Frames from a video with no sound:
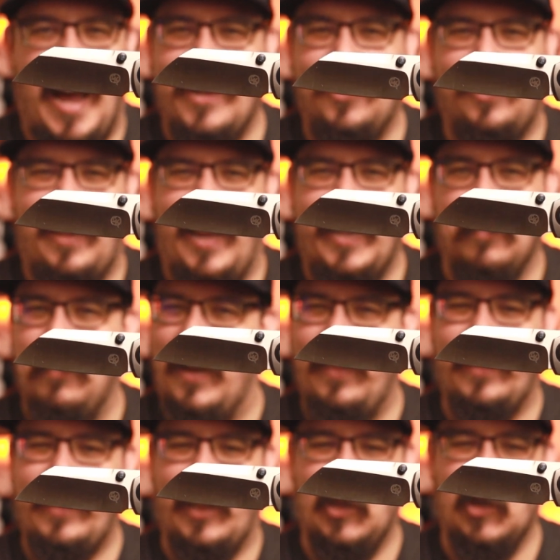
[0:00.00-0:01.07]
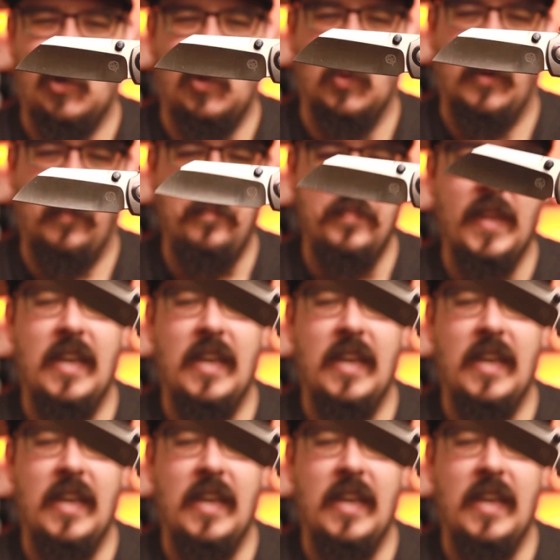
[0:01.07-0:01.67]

I just like them. I think they look cool.